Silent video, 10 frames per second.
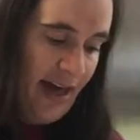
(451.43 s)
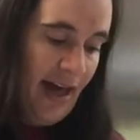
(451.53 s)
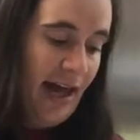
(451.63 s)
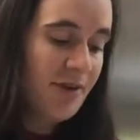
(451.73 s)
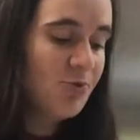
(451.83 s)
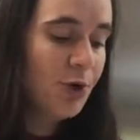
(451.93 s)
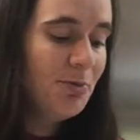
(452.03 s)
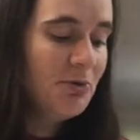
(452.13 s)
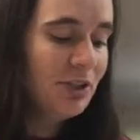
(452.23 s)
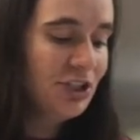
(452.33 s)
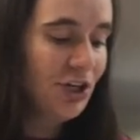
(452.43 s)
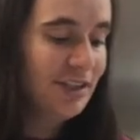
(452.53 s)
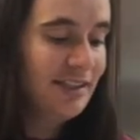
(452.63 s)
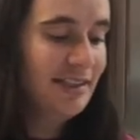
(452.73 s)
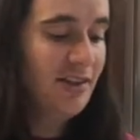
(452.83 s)
And Reuben
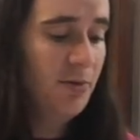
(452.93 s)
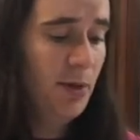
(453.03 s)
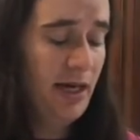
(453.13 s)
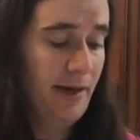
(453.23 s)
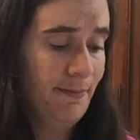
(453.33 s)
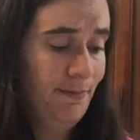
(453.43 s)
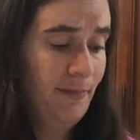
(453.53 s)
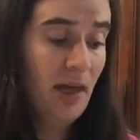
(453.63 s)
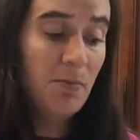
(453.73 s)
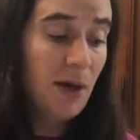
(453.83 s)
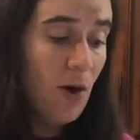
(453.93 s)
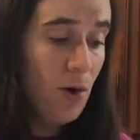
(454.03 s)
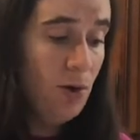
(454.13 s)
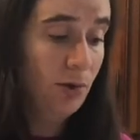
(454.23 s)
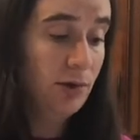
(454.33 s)
returned into the pit, and
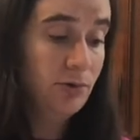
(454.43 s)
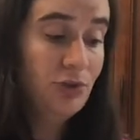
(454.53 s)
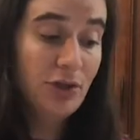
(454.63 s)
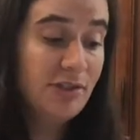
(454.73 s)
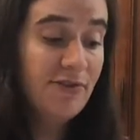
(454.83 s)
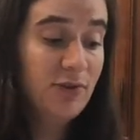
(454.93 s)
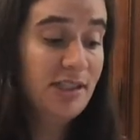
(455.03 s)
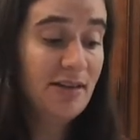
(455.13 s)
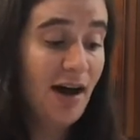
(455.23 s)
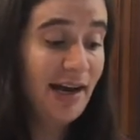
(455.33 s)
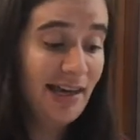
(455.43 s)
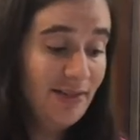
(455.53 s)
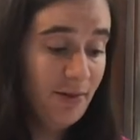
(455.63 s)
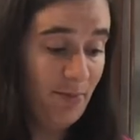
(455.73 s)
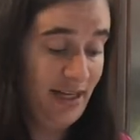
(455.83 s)
behold, Joseph was not in
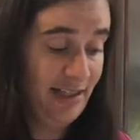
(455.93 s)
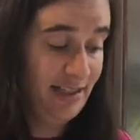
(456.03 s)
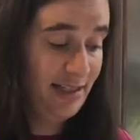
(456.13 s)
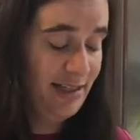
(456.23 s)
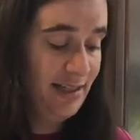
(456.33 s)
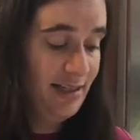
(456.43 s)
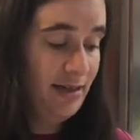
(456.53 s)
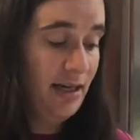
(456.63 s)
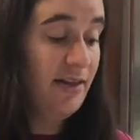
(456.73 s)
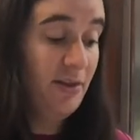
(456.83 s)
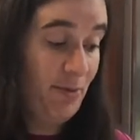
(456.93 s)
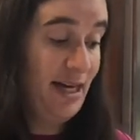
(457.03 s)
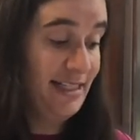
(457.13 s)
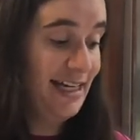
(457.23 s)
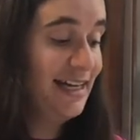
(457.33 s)
the
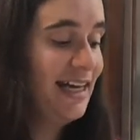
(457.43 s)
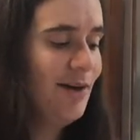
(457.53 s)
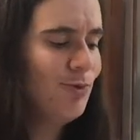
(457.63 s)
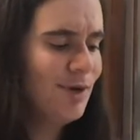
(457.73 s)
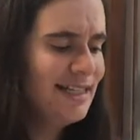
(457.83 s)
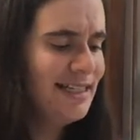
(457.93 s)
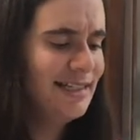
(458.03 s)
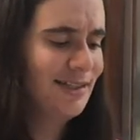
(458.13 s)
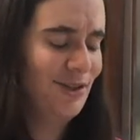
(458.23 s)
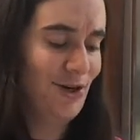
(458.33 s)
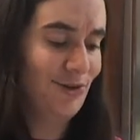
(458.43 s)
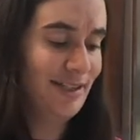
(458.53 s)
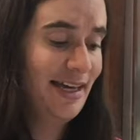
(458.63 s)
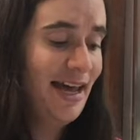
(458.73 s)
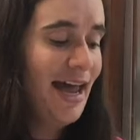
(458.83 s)
pit, and he rent his clothes.
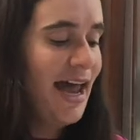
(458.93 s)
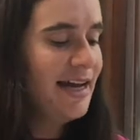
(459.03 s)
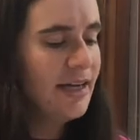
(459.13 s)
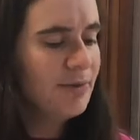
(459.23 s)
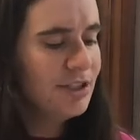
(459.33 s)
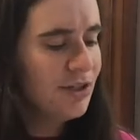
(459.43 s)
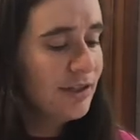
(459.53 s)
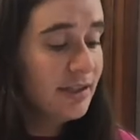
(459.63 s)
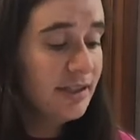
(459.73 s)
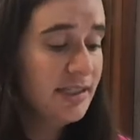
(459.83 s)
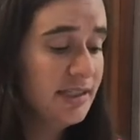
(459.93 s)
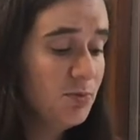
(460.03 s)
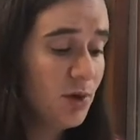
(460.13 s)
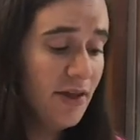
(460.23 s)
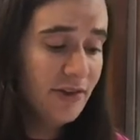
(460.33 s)
And he returned unto his
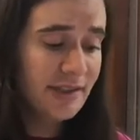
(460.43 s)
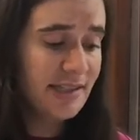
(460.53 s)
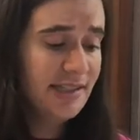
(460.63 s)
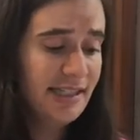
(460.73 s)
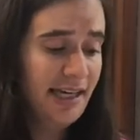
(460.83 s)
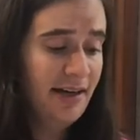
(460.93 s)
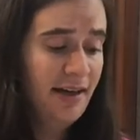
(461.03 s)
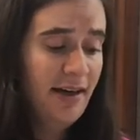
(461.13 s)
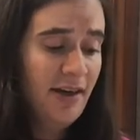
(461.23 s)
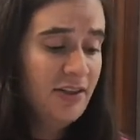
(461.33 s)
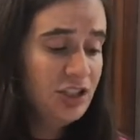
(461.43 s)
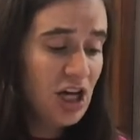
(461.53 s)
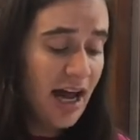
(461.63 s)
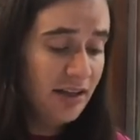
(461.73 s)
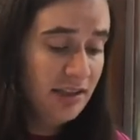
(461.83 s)
brothers and said, "The
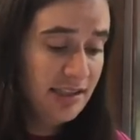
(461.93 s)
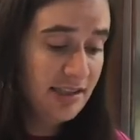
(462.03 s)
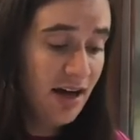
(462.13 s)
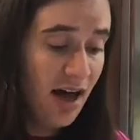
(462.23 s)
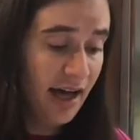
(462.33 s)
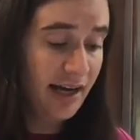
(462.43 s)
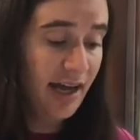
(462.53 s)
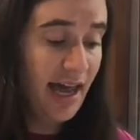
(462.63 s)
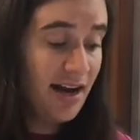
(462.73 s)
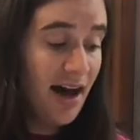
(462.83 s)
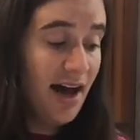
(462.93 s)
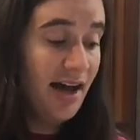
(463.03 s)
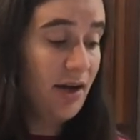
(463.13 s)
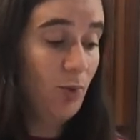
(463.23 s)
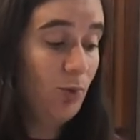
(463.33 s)
child is not, and
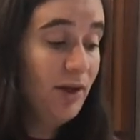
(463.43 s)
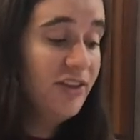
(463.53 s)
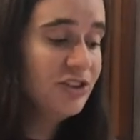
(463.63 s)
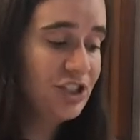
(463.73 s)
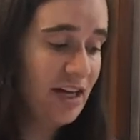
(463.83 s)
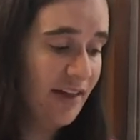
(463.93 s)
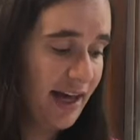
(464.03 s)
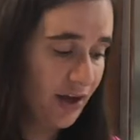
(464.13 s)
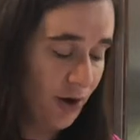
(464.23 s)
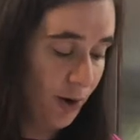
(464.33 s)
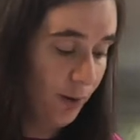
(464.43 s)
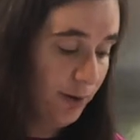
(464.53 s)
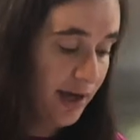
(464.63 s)
I, whither shall I go?"